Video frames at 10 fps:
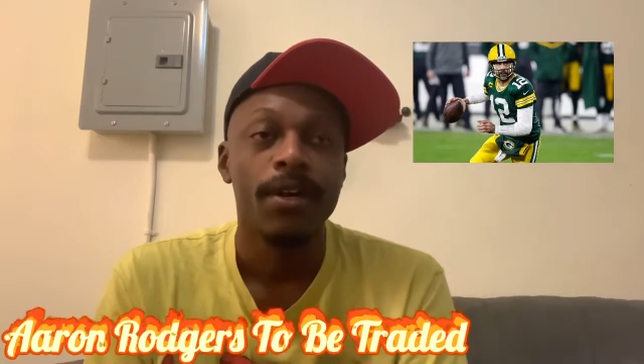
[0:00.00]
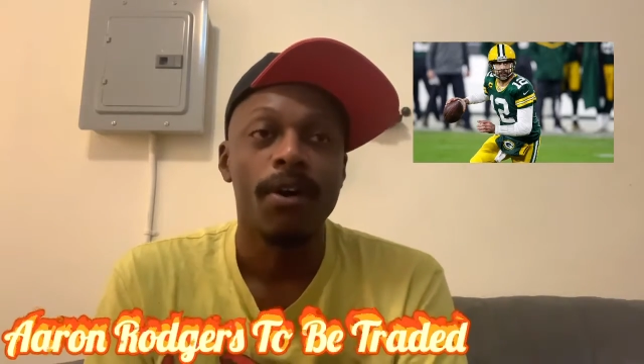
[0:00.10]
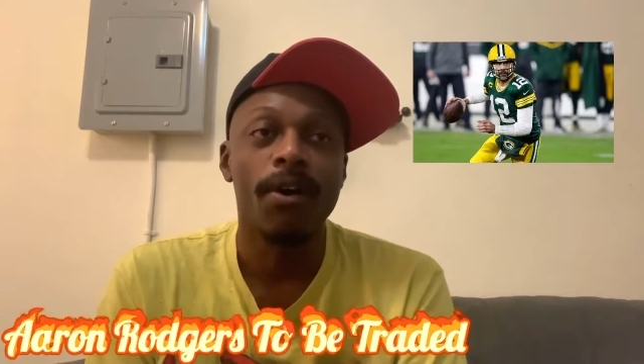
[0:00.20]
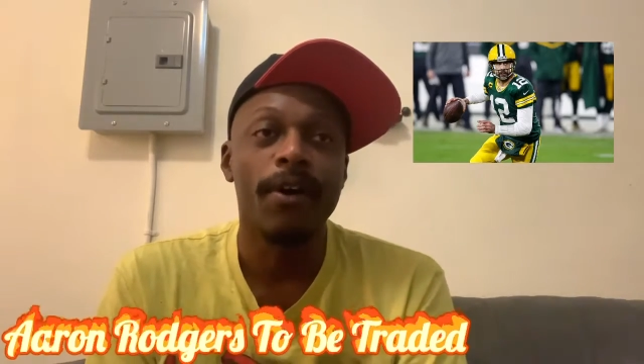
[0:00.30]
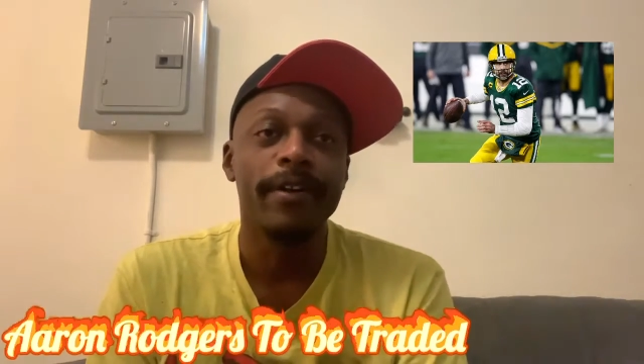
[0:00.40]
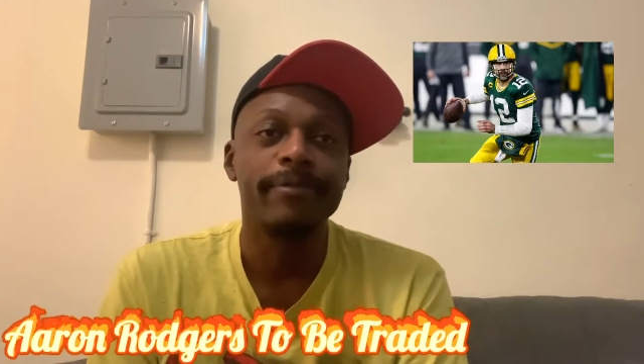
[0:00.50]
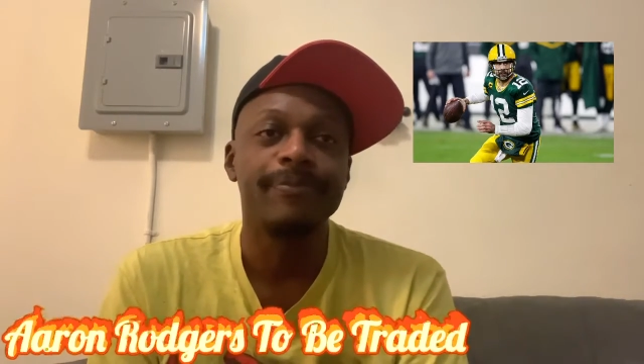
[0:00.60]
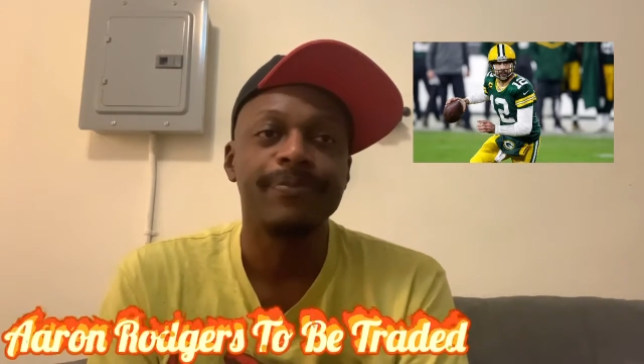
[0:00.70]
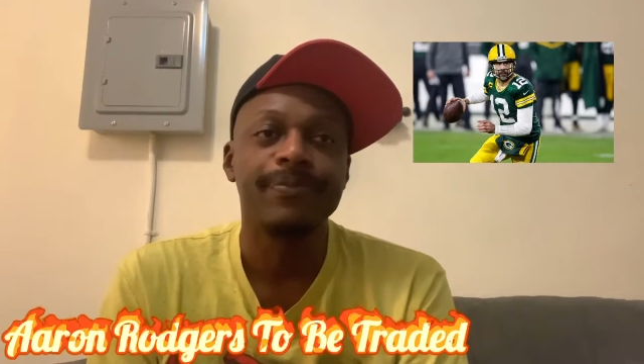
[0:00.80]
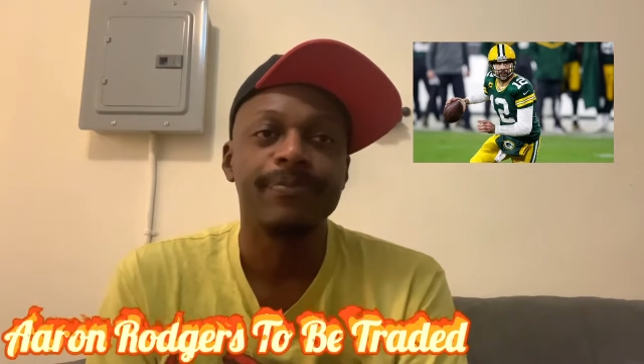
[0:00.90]
Or
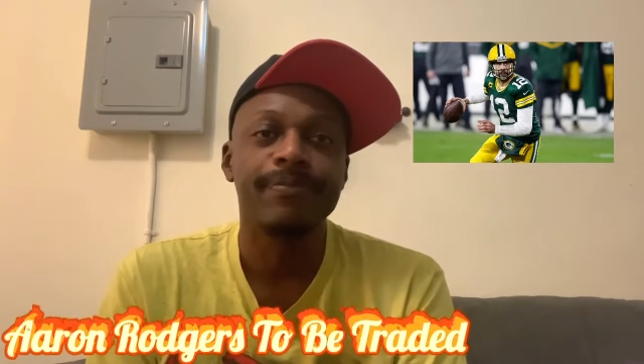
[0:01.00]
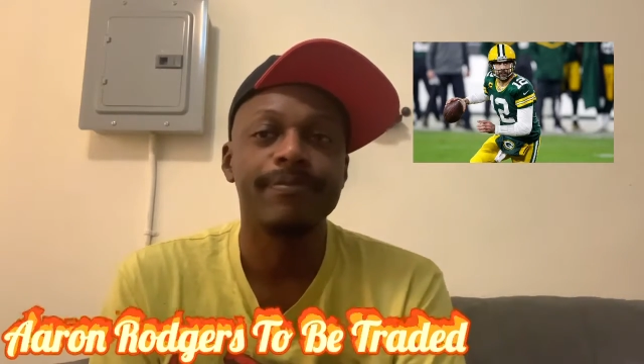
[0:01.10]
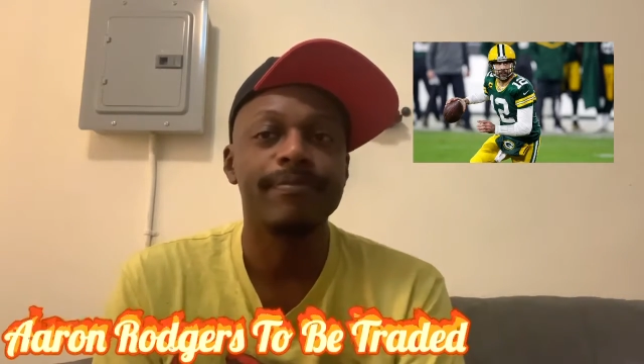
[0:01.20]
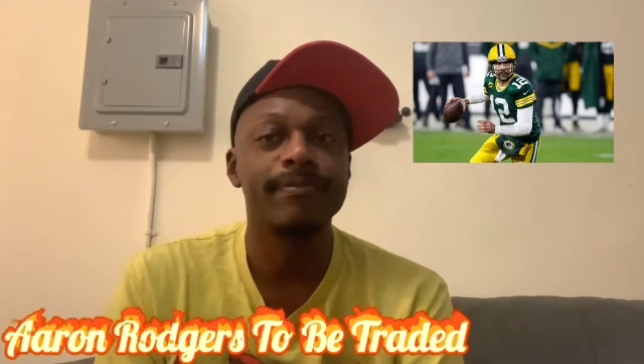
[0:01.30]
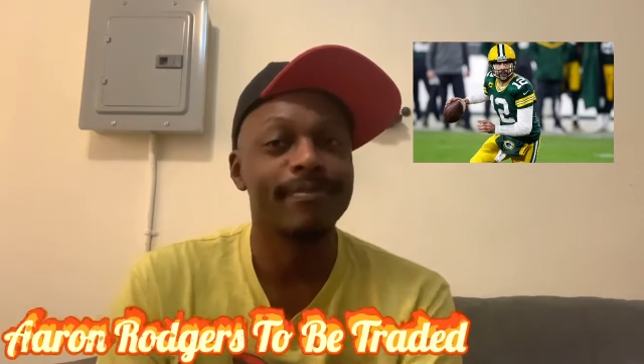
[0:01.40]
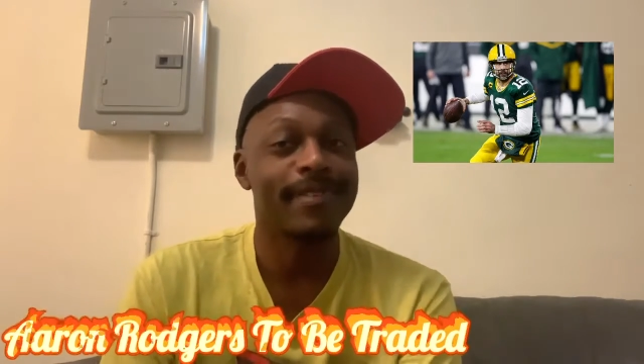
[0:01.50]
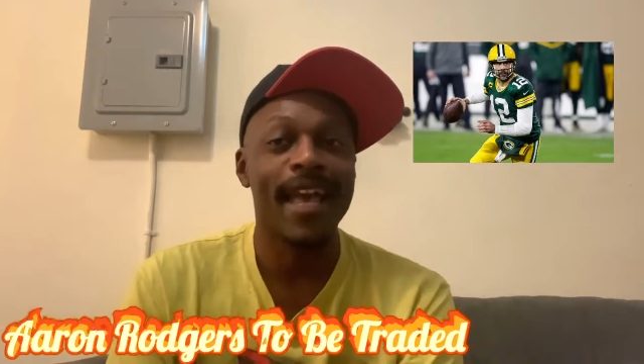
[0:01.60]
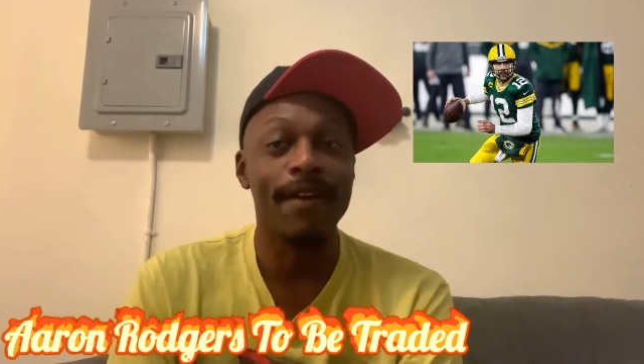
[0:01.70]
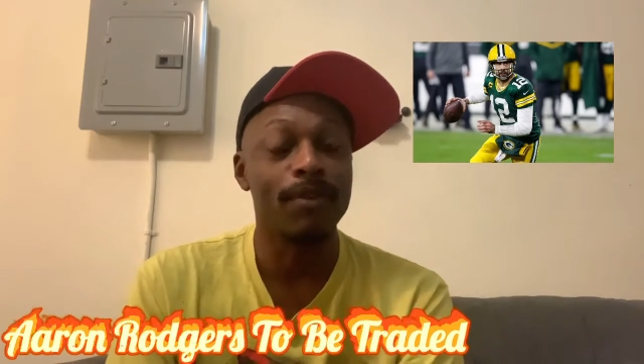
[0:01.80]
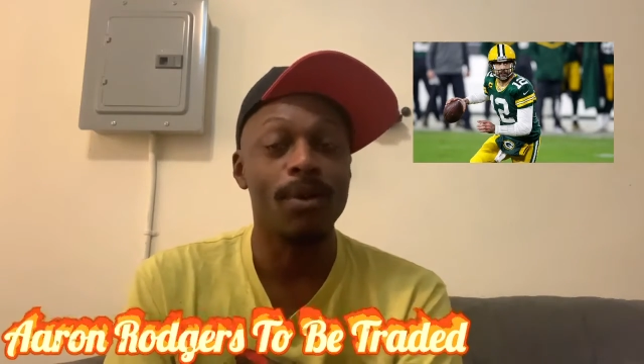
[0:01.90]

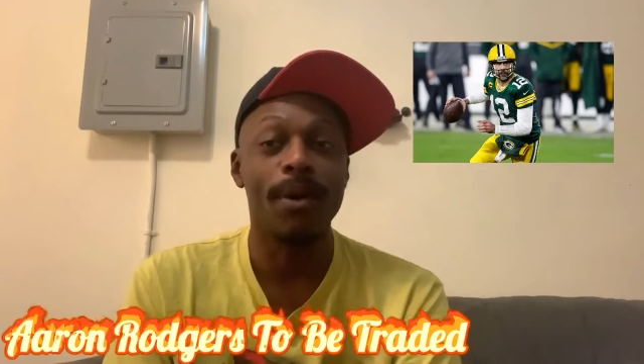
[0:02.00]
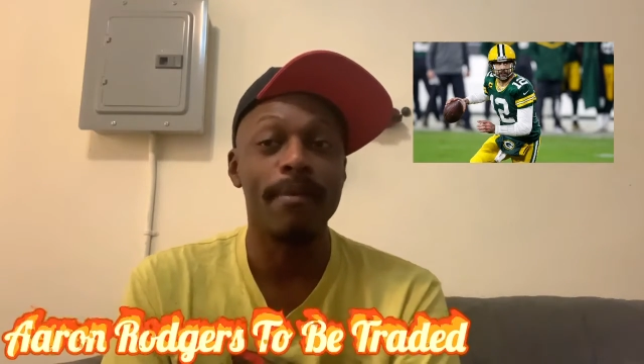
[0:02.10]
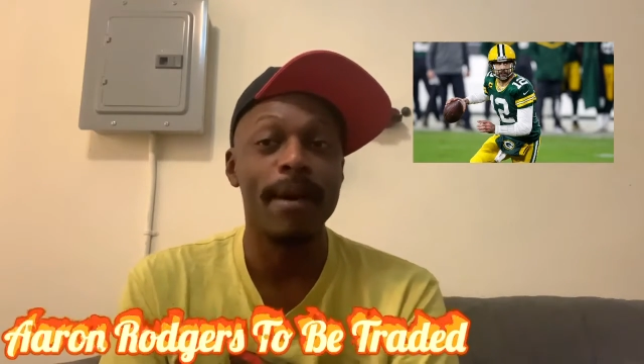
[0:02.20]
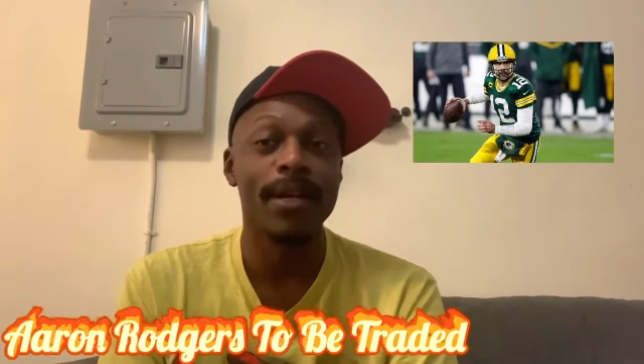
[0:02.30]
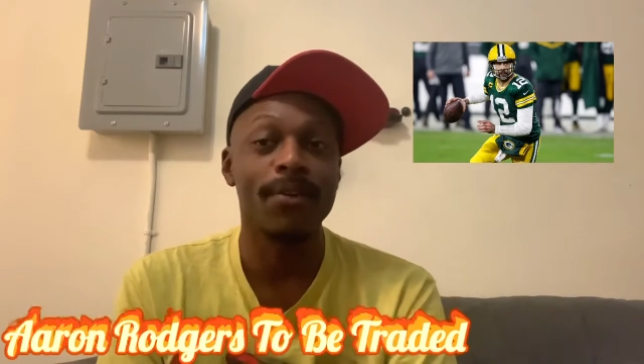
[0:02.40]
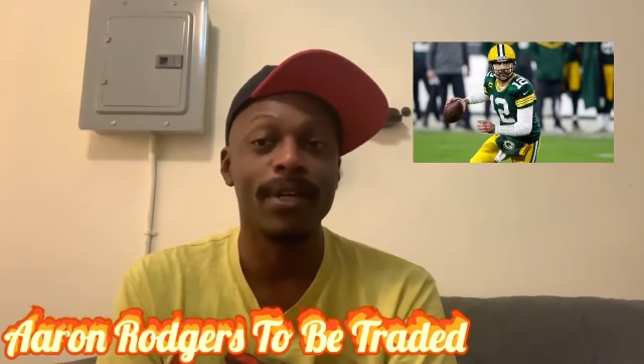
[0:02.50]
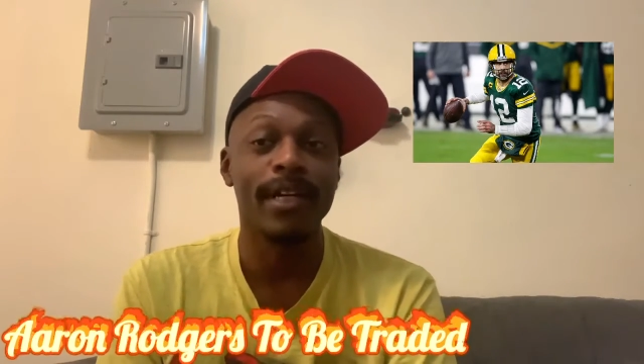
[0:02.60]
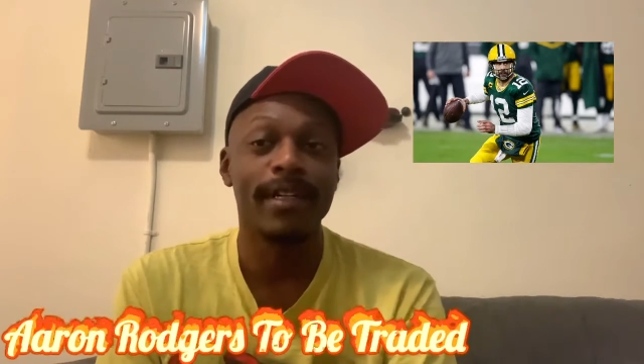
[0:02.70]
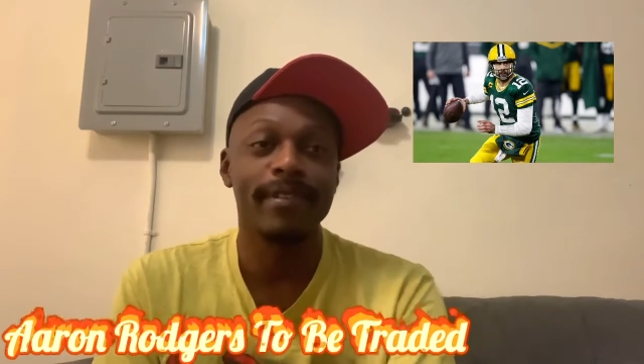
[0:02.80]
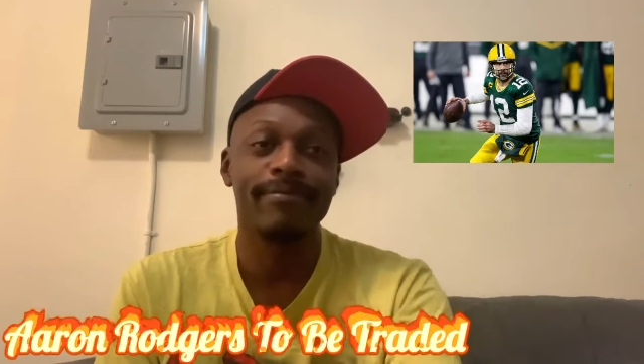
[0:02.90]
have a quarterback on
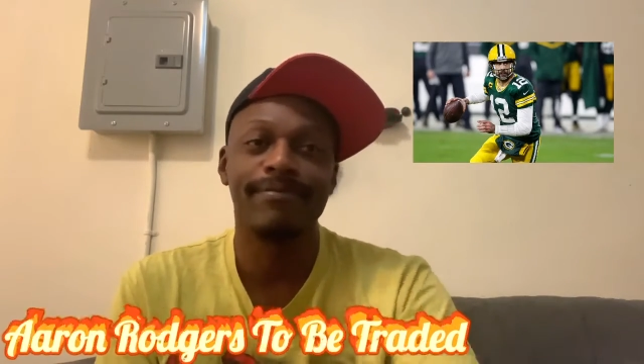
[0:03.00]
the